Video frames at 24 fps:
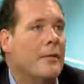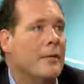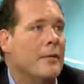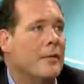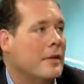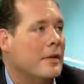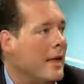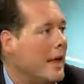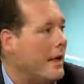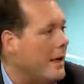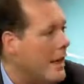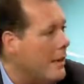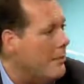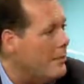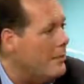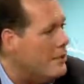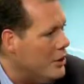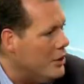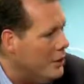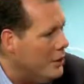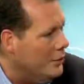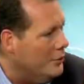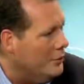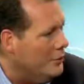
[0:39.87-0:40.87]
They come to
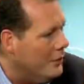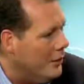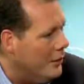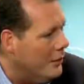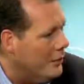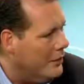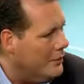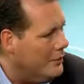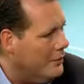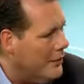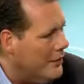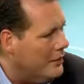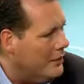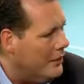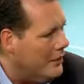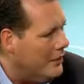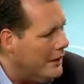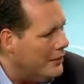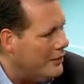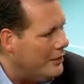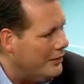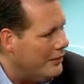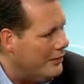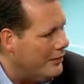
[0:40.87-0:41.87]
you, so it makes it
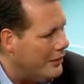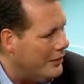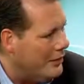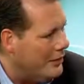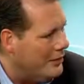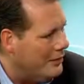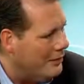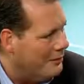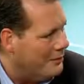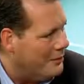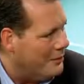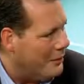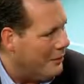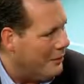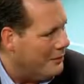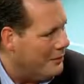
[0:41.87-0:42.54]
easy for you to,